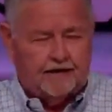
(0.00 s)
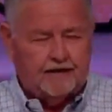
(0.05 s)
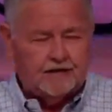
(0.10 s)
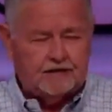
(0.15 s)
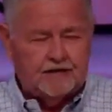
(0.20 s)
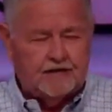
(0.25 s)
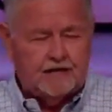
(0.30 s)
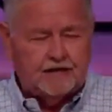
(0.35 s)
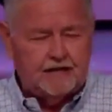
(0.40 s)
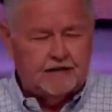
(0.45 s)
They
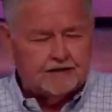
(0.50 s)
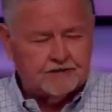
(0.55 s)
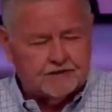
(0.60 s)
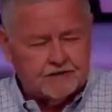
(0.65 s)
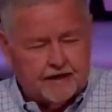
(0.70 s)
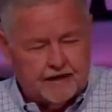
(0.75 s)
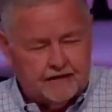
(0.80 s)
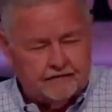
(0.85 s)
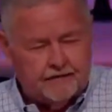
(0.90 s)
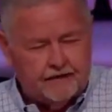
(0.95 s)
just need to get
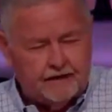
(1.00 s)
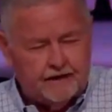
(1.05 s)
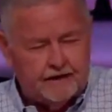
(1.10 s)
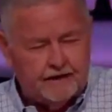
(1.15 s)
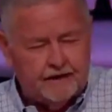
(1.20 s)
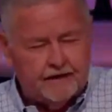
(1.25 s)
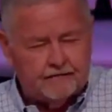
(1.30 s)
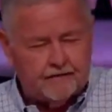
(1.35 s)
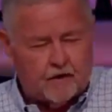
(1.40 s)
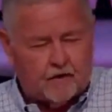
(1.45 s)
saved. They
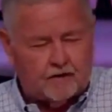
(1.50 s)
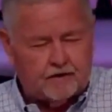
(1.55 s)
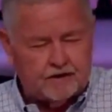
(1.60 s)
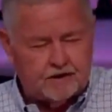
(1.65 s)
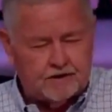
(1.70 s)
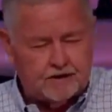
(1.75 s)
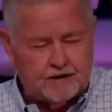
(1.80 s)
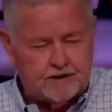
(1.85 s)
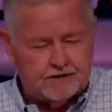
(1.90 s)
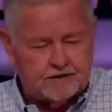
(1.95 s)
need to give their
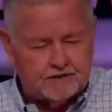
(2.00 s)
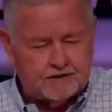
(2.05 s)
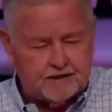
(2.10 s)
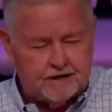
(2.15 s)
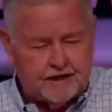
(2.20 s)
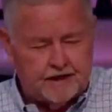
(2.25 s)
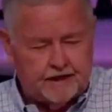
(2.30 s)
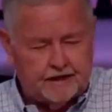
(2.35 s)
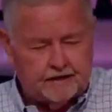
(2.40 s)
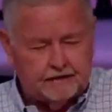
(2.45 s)
heart to Jesus
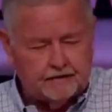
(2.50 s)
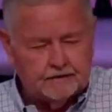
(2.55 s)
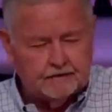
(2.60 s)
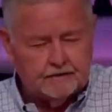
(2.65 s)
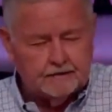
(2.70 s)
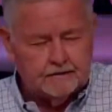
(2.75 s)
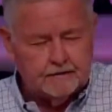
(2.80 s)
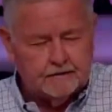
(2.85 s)
today.